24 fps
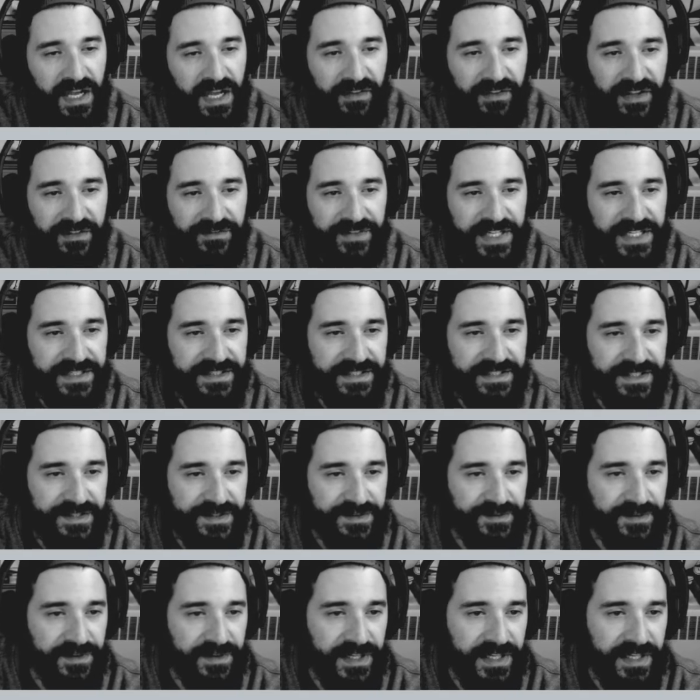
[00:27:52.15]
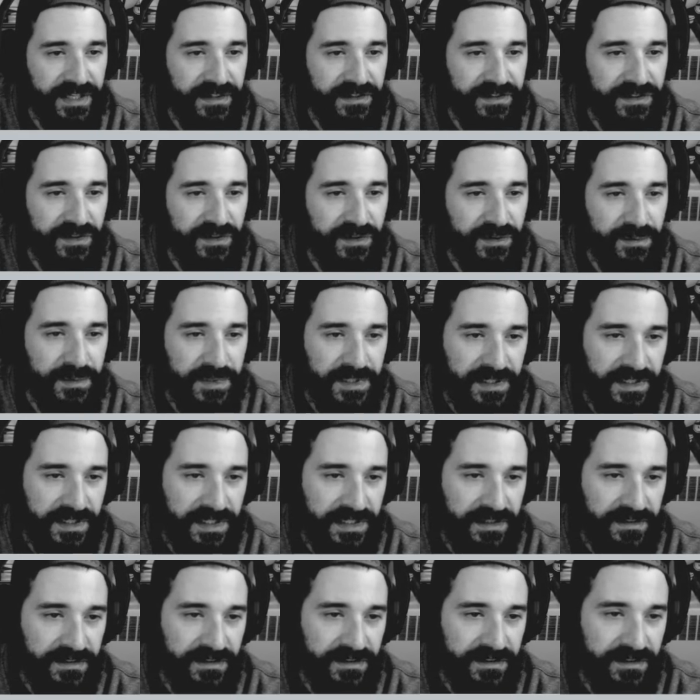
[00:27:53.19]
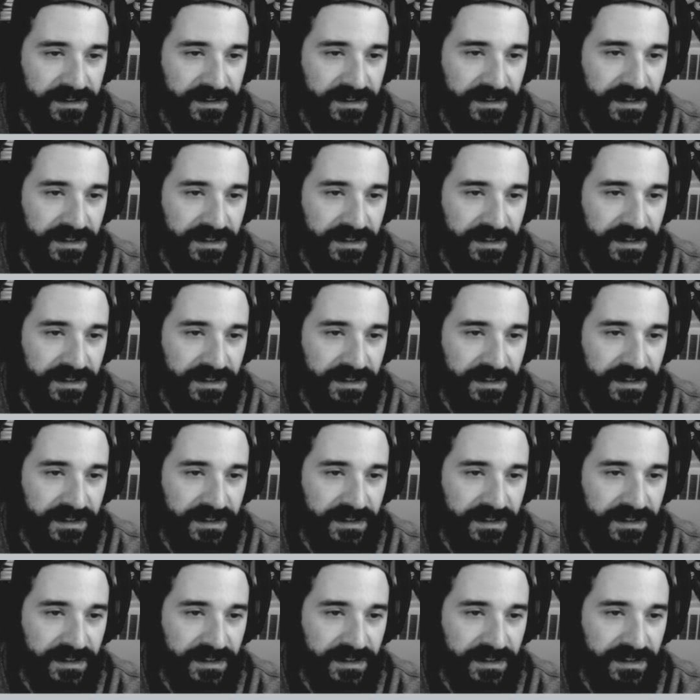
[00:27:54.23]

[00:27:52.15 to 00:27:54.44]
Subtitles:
I'll have ideas for Inktober and